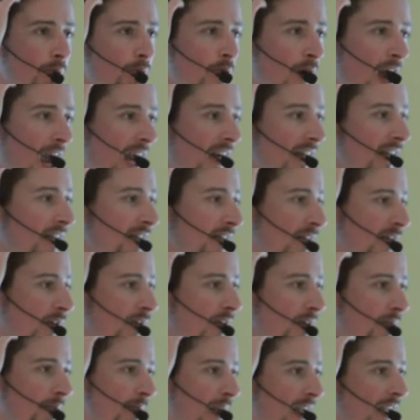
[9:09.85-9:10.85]
brain is
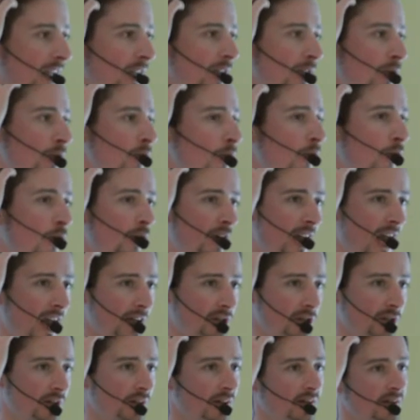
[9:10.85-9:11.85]
making new
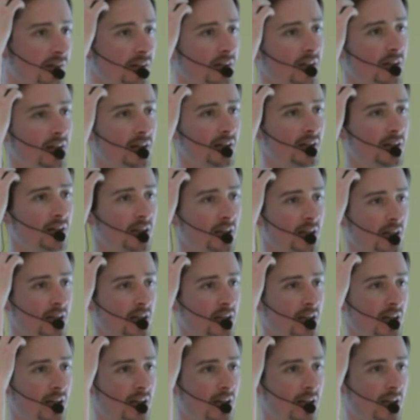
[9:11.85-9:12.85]
connections in
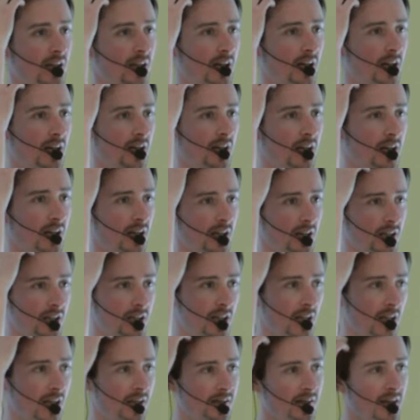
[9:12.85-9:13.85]
uh,
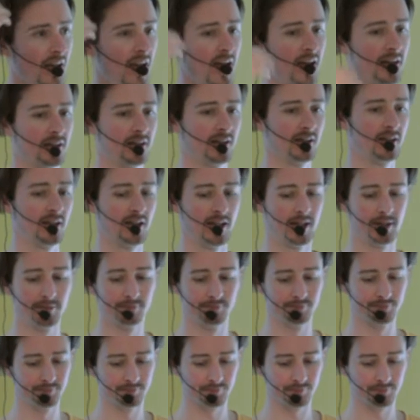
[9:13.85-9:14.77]
here in the head, yeah?